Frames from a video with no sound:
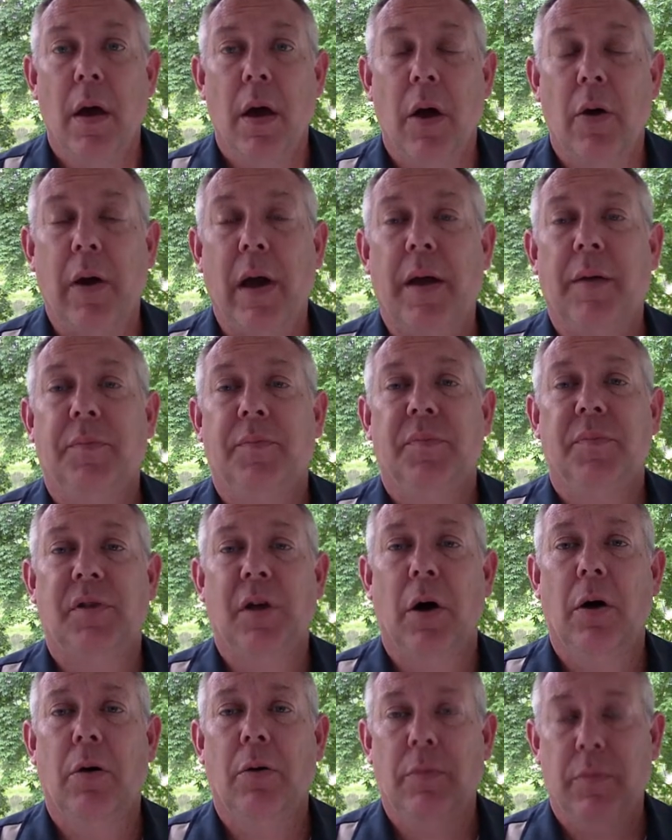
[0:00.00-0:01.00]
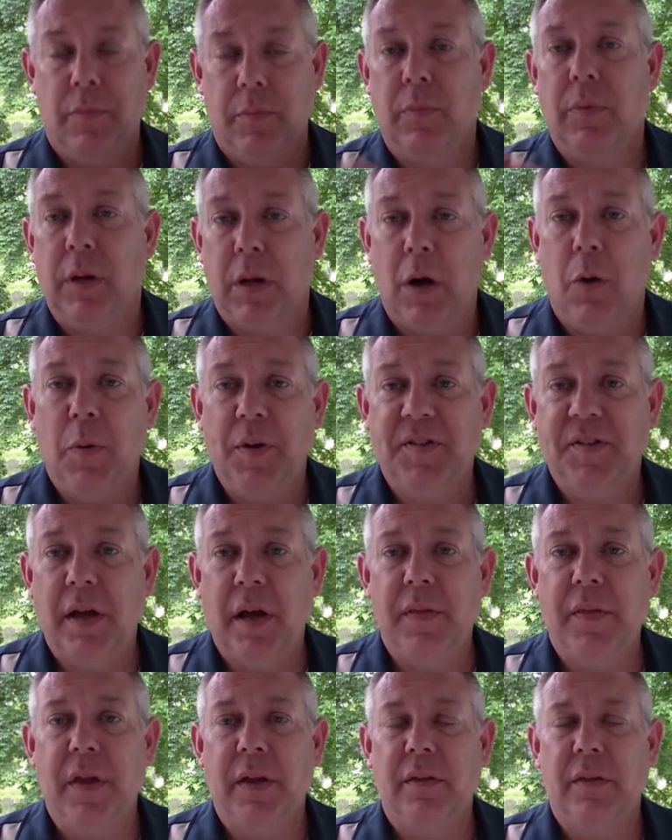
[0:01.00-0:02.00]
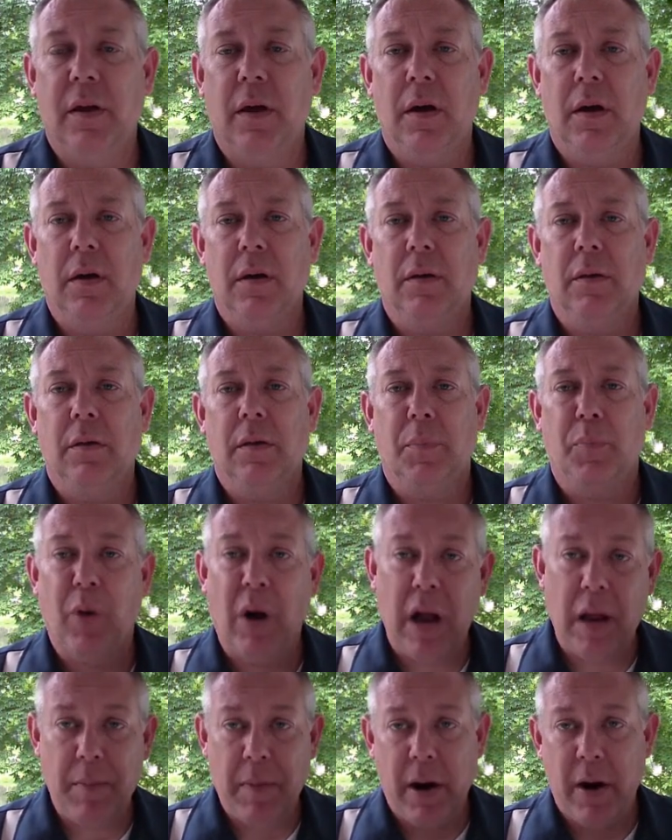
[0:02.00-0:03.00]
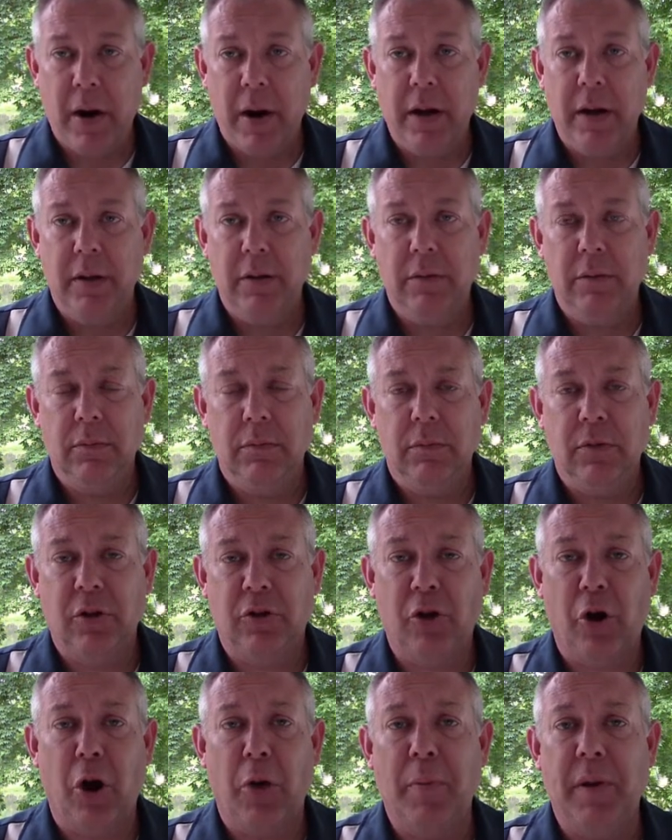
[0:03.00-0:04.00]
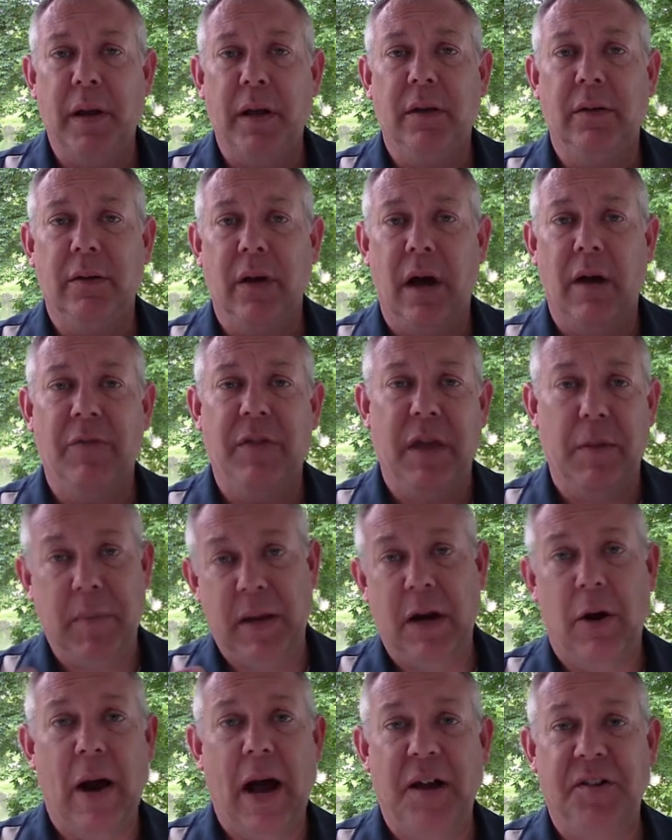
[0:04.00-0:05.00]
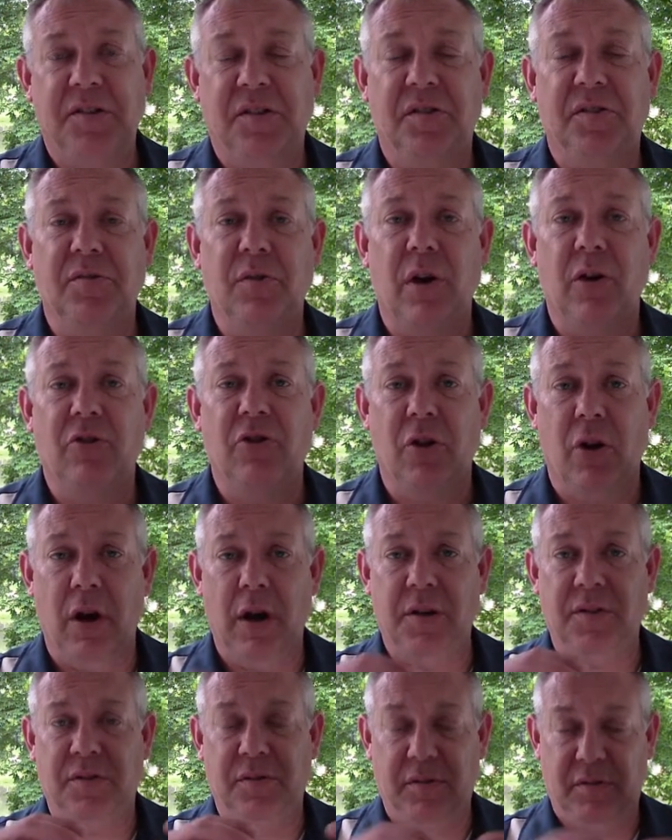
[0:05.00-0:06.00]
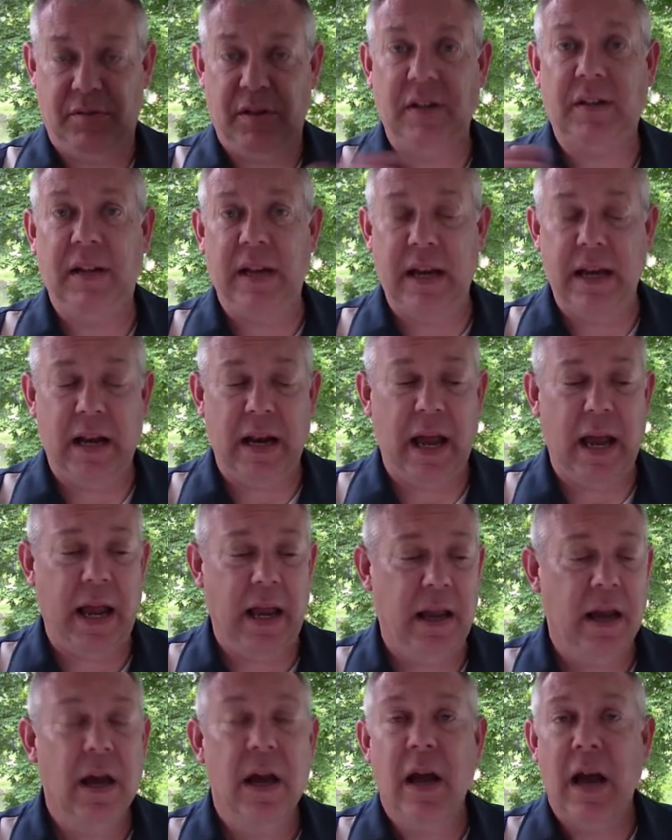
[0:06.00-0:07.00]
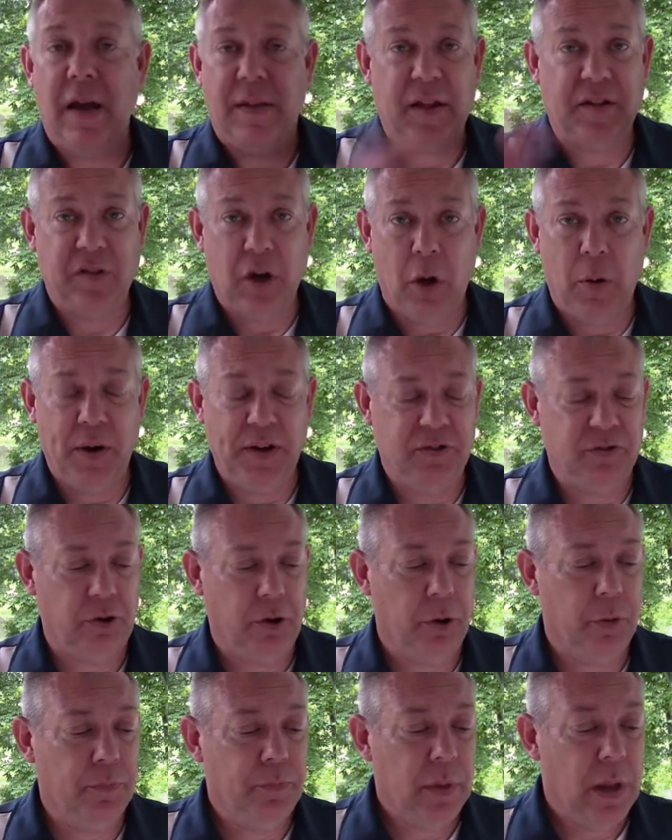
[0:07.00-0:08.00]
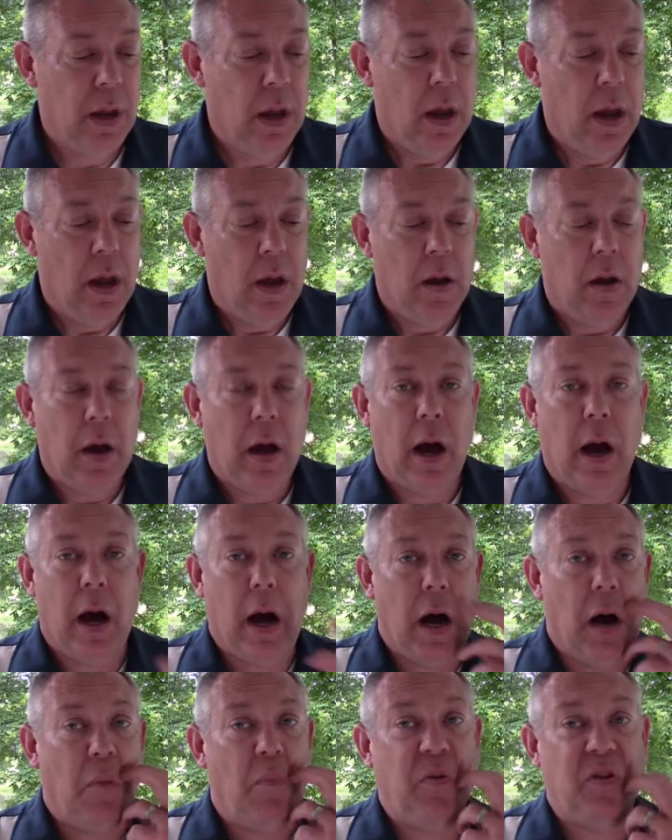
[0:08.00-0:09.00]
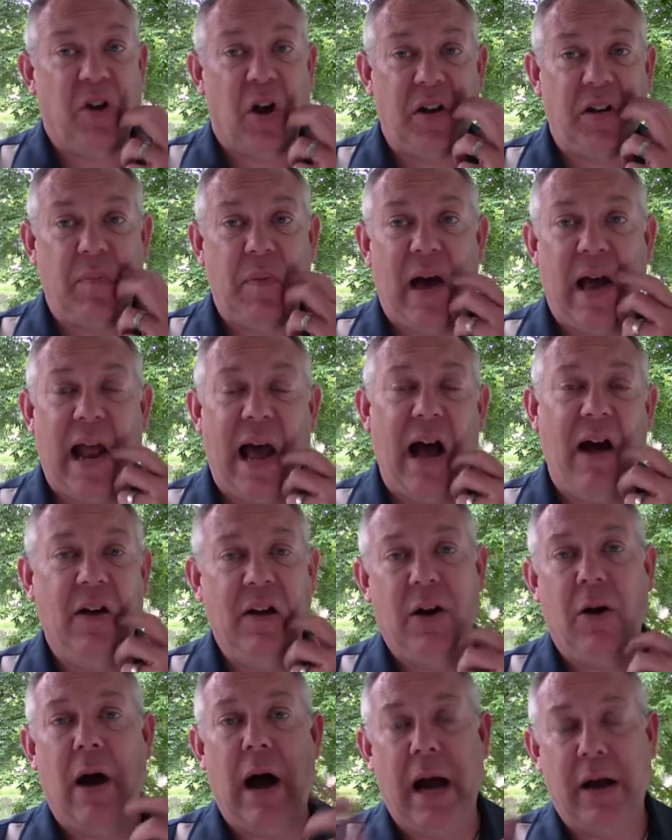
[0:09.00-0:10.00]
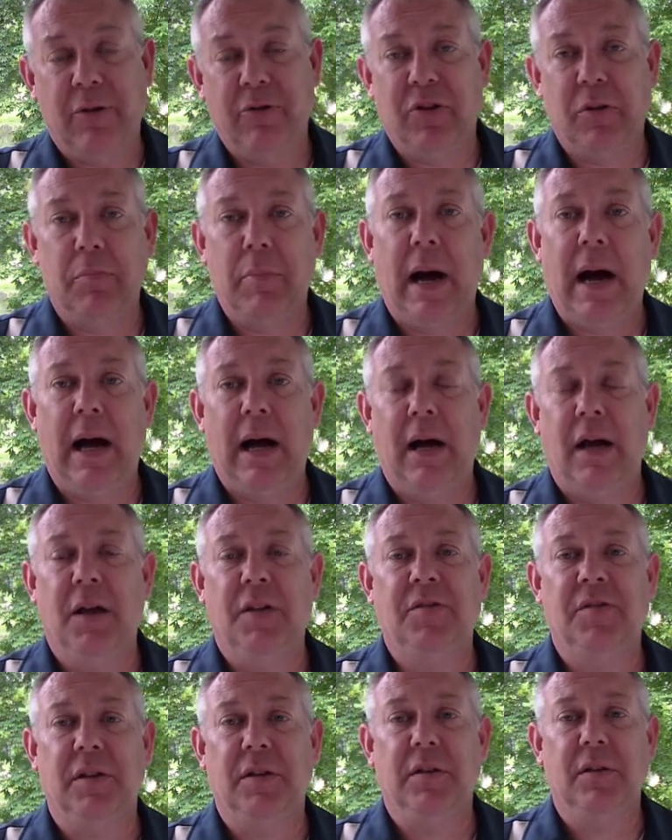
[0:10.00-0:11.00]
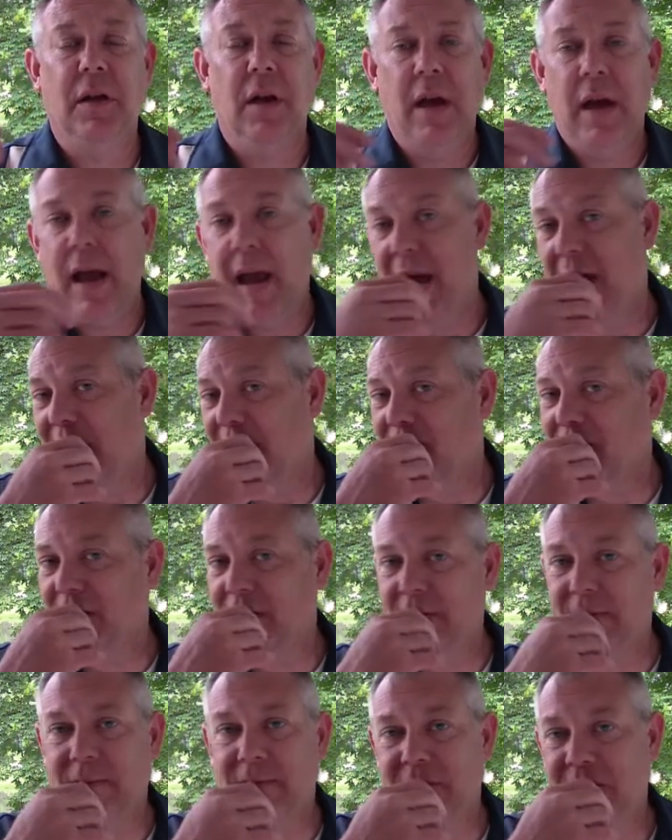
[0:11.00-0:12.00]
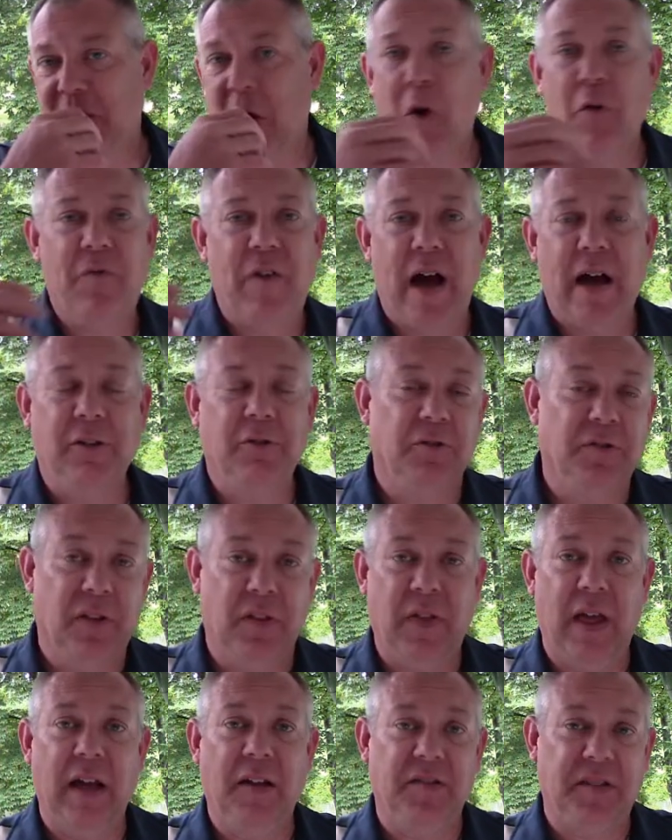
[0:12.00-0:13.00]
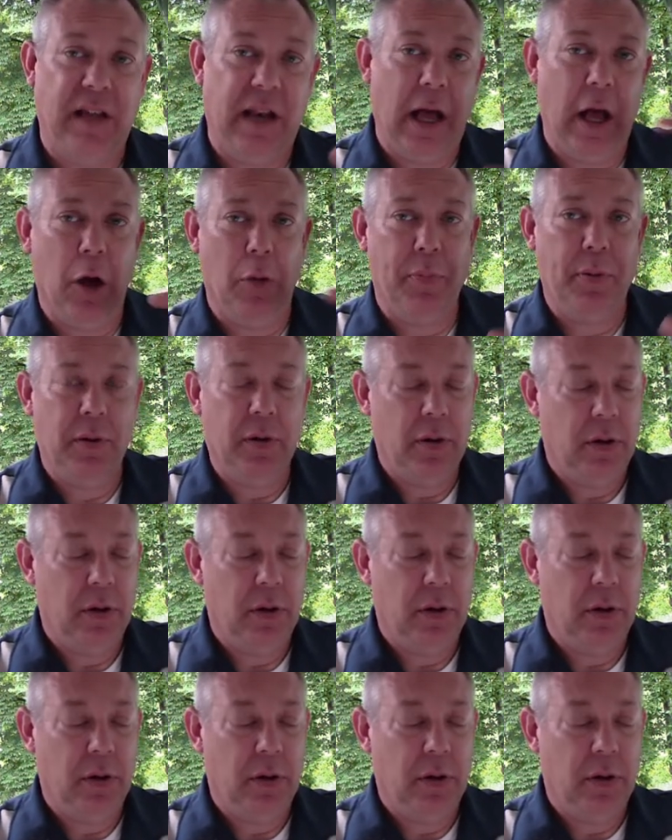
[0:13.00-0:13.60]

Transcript: Okay, so, you know, we said that the, the primary determinant of the amino acid structure is the DNA, and that's always true. Um, we talked about how you know hydrogen bonds and and cofactors and things can help